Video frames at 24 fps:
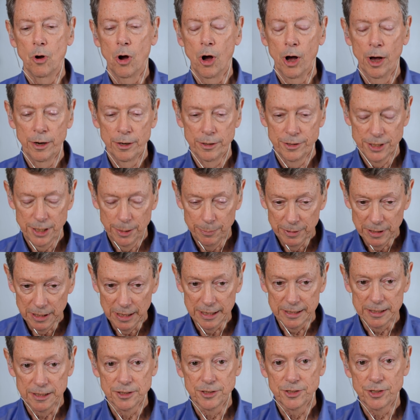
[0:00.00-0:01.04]
on something
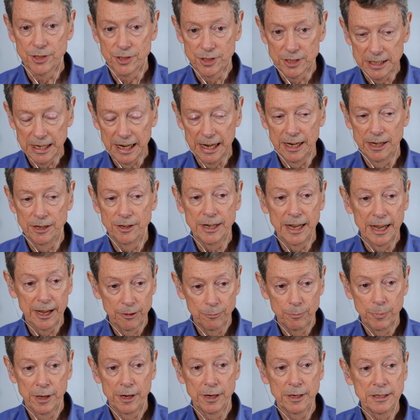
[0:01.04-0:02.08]
like a sustained day
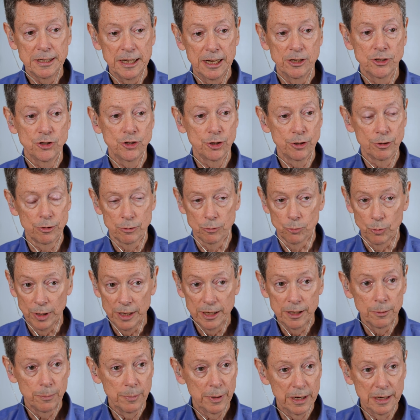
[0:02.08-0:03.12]
of meditation or
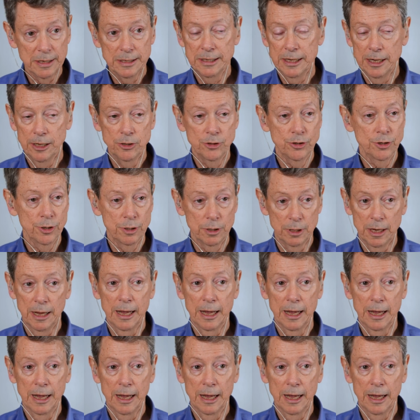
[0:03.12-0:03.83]
week of meditation,